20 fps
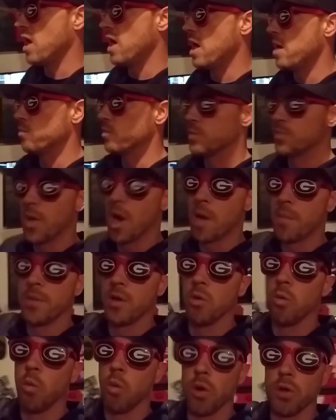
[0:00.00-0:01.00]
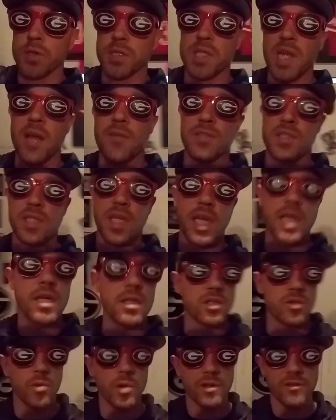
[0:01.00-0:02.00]
line was probably the worst I've seen
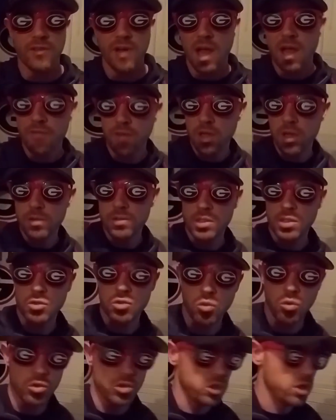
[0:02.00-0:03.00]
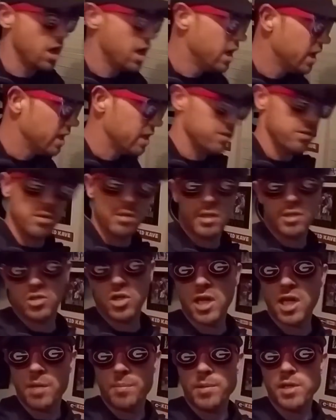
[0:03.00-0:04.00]
in 25 years at Georgia.
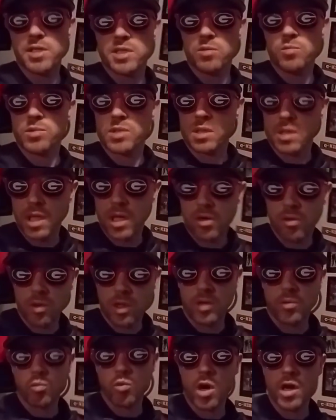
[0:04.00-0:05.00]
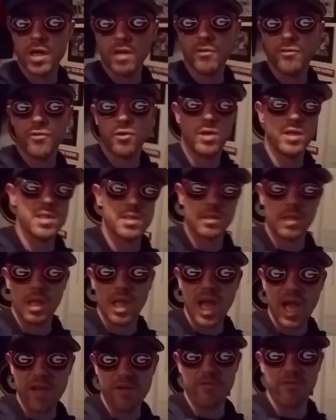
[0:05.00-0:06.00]
Jacob Eason was literally running for his
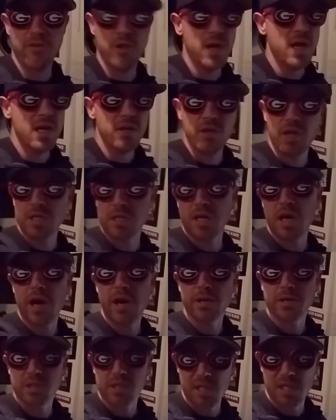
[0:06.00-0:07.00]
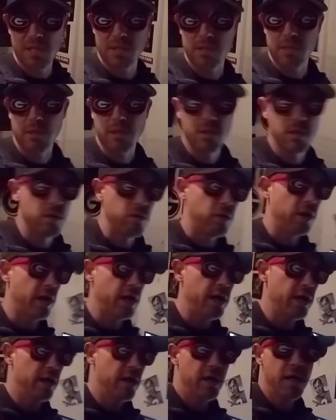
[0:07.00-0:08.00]
life the entire season,
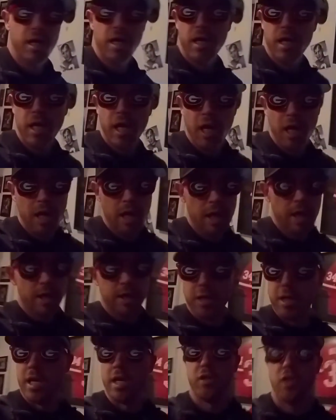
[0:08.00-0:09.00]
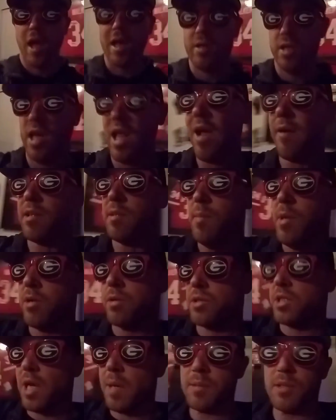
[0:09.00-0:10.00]
okay? Did he, th- did he have some
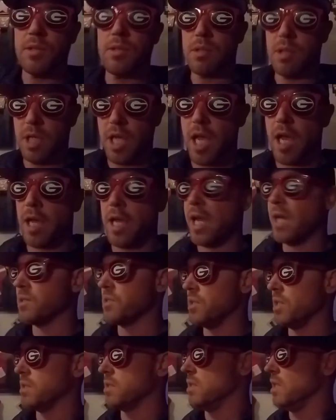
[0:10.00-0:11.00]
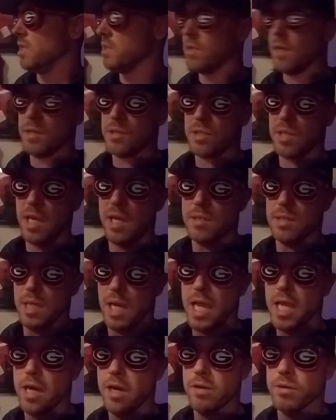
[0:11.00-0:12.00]
interceptions? Yeah, he had 16 touchdowns and 8